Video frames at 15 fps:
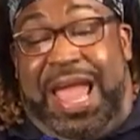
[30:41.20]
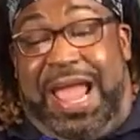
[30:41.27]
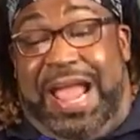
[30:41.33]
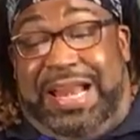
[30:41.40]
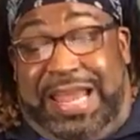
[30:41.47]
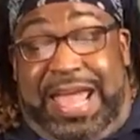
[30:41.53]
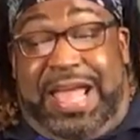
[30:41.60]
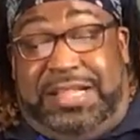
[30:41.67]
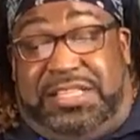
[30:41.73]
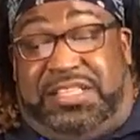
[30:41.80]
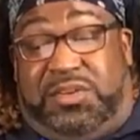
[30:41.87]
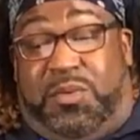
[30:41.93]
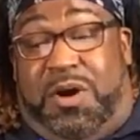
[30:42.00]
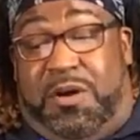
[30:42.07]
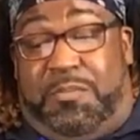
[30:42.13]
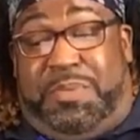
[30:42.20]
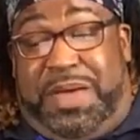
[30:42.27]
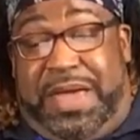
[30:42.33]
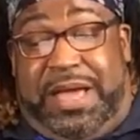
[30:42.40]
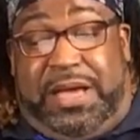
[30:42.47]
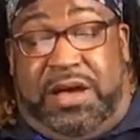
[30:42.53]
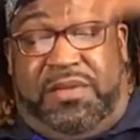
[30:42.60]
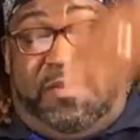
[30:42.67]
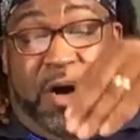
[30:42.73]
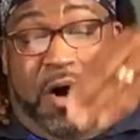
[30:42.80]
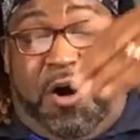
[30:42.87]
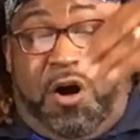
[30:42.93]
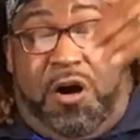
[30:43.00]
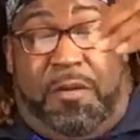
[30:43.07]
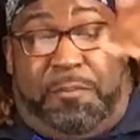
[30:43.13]
and hence the well-being of
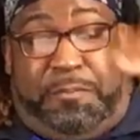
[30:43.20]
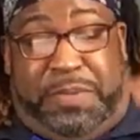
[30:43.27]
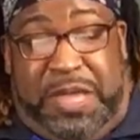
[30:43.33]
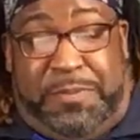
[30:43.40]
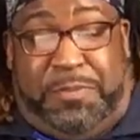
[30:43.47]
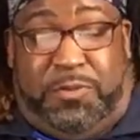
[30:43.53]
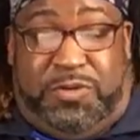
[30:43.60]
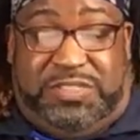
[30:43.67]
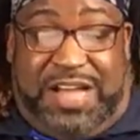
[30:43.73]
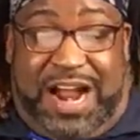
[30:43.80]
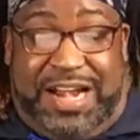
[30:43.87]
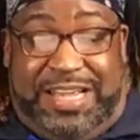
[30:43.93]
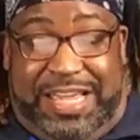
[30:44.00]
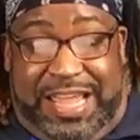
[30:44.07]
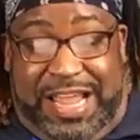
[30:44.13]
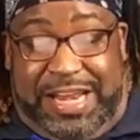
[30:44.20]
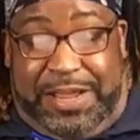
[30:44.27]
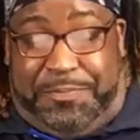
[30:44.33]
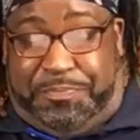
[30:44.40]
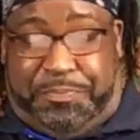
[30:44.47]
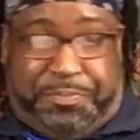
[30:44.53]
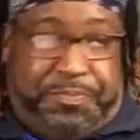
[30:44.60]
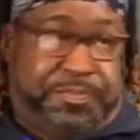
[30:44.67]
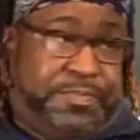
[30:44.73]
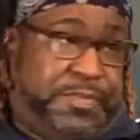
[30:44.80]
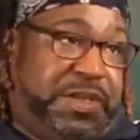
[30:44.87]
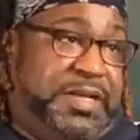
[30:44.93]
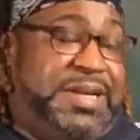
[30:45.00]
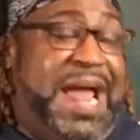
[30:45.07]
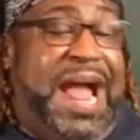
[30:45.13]
all people residing in it.
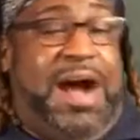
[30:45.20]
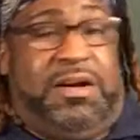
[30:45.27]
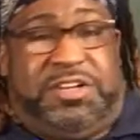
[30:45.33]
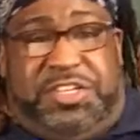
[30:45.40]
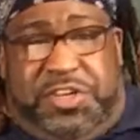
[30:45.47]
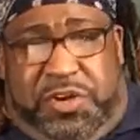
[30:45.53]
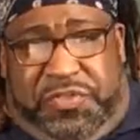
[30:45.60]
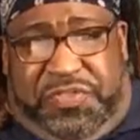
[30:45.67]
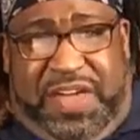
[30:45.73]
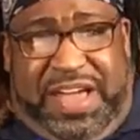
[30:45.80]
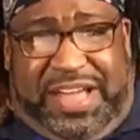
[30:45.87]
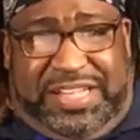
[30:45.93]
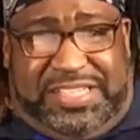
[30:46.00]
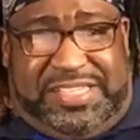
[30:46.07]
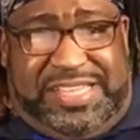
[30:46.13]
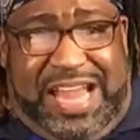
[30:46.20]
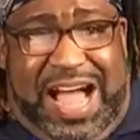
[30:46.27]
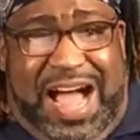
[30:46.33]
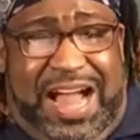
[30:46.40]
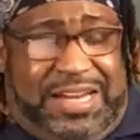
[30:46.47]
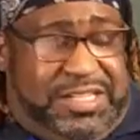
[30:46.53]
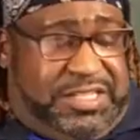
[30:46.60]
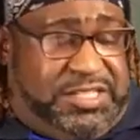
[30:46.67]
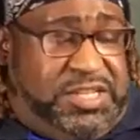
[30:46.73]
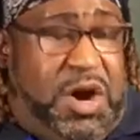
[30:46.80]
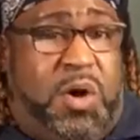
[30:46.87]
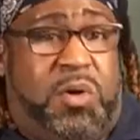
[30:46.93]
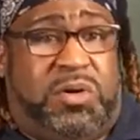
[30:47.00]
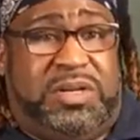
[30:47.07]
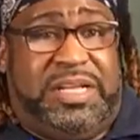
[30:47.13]
Now, do you think it's not
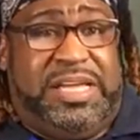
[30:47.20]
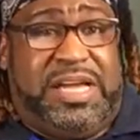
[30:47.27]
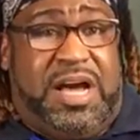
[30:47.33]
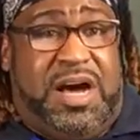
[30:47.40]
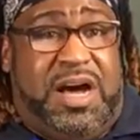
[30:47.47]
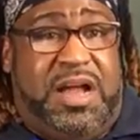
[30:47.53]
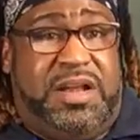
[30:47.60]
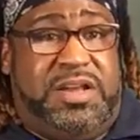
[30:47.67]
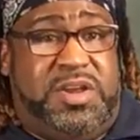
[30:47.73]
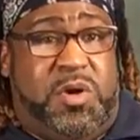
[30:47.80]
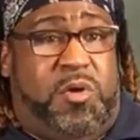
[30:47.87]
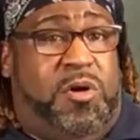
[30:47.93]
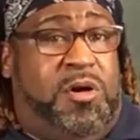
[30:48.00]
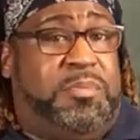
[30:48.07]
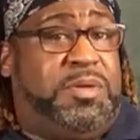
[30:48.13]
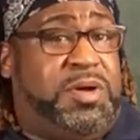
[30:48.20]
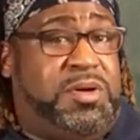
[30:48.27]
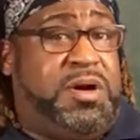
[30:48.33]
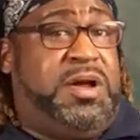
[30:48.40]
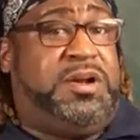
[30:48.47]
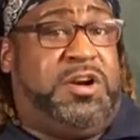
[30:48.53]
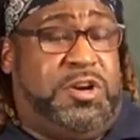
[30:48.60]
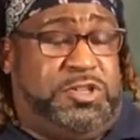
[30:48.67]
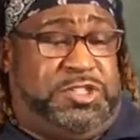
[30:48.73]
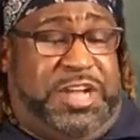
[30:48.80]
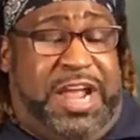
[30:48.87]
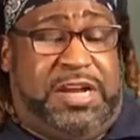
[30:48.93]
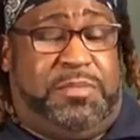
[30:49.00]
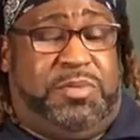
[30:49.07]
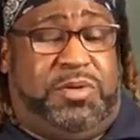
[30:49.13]
totally unknowable or
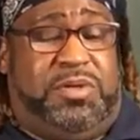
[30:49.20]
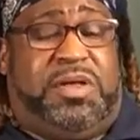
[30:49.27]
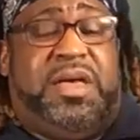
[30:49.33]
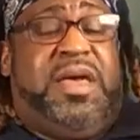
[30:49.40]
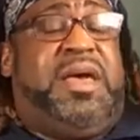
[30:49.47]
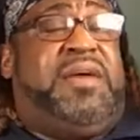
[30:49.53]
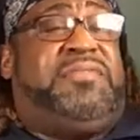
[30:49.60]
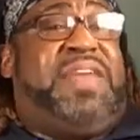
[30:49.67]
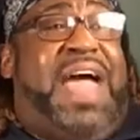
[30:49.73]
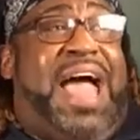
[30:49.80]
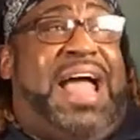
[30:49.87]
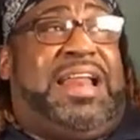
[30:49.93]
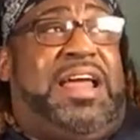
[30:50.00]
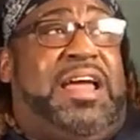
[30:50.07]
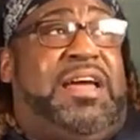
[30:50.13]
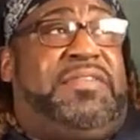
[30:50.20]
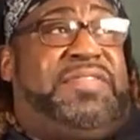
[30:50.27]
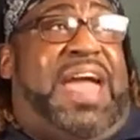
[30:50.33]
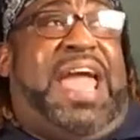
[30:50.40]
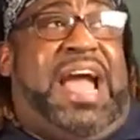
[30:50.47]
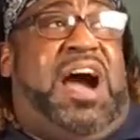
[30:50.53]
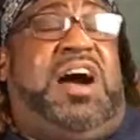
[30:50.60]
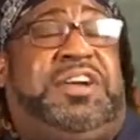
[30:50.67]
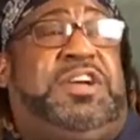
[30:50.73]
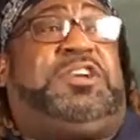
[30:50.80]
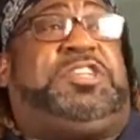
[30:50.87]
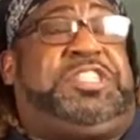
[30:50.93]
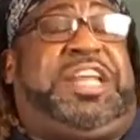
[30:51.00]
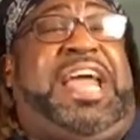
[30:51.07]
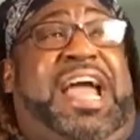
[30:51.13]
understandable that they
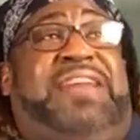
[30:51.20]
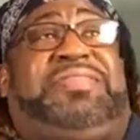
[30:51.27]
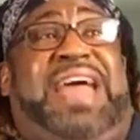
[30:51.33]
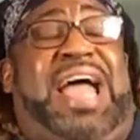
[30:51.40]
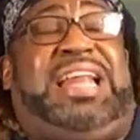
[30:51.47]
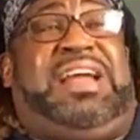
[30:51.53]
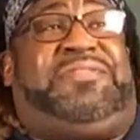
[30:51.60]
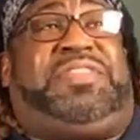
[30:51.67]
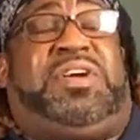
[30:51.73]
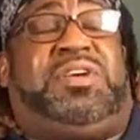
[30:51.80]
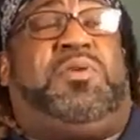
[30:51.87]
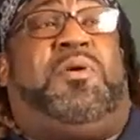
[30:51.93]
understand that if they're